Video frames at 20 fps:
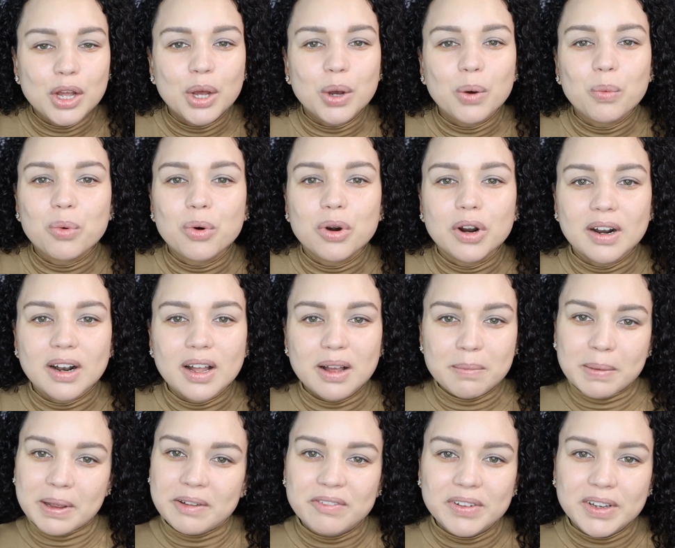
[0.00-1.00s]
worn on
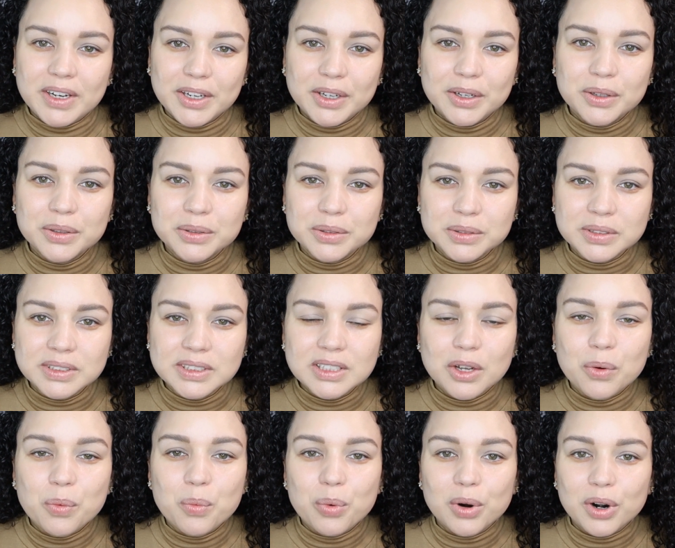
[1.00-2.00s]
my videos
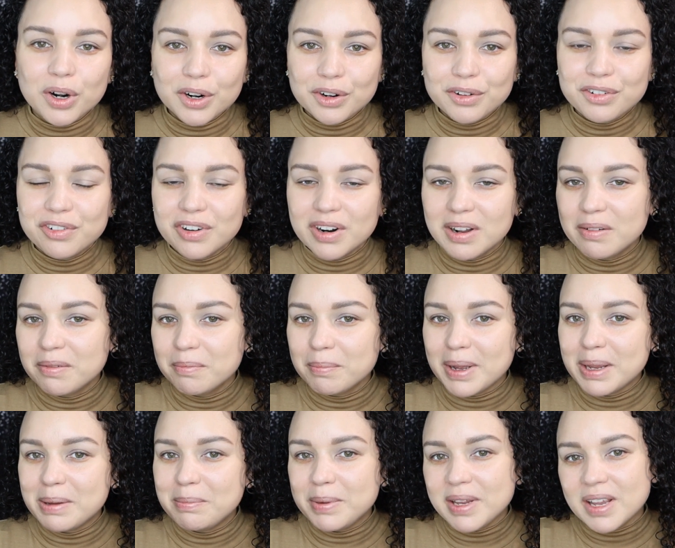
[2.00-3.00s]
were from
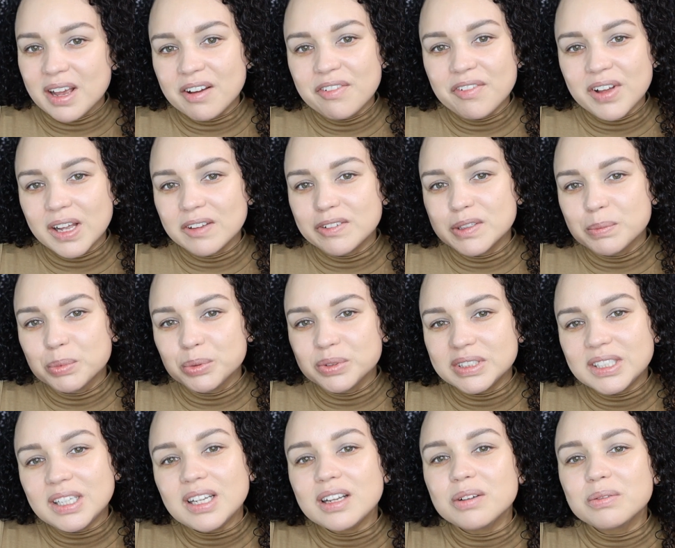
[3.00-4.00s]
my BFF's
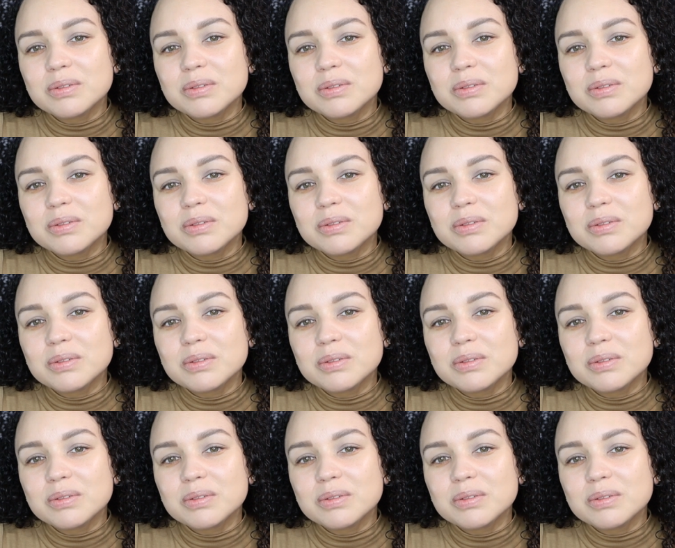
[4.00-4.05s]
boutique,